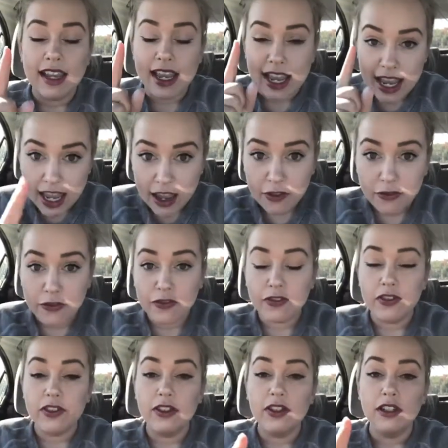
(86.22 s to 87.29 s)

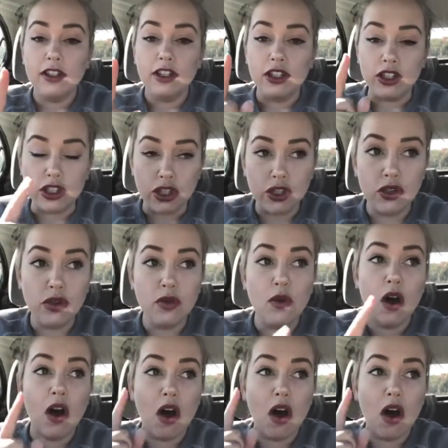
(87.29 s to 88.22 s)
if you